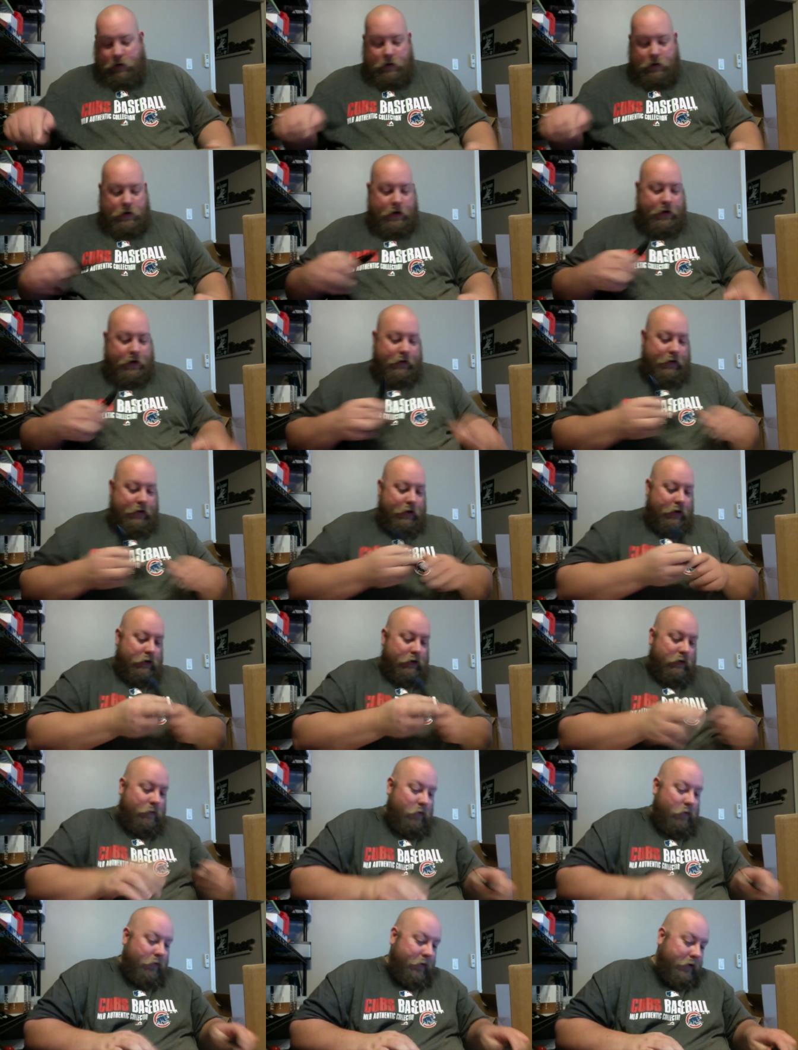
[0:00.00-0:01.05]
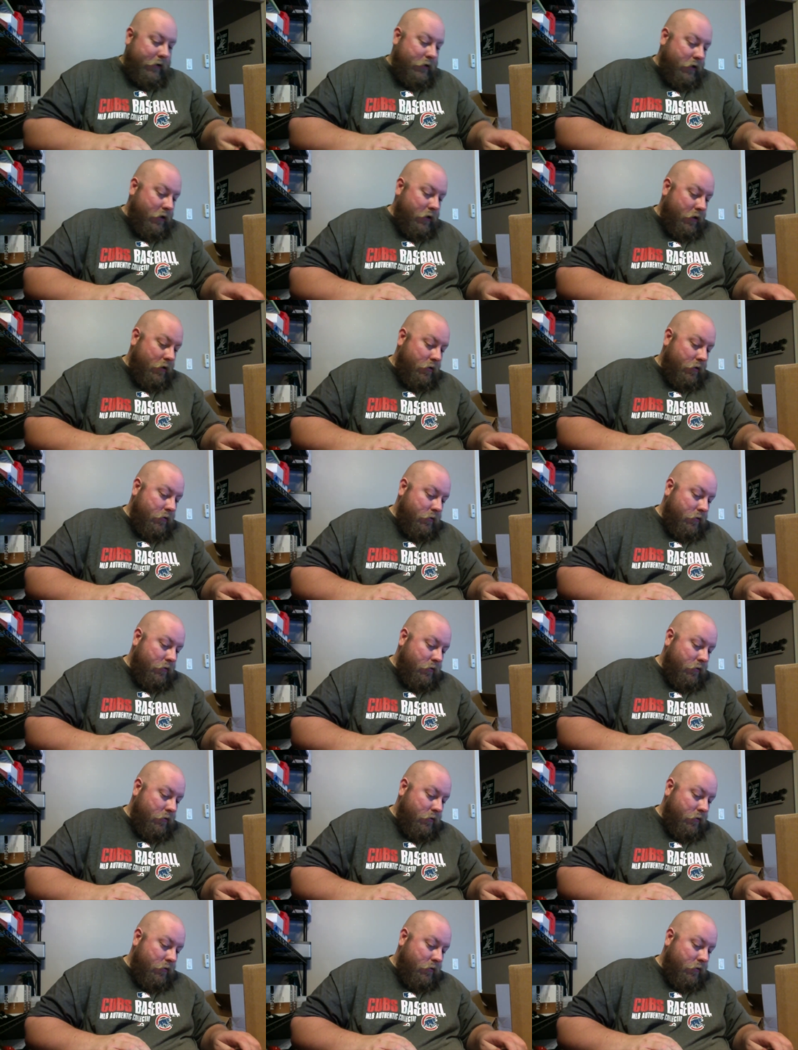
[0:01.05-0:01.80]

not customer returns.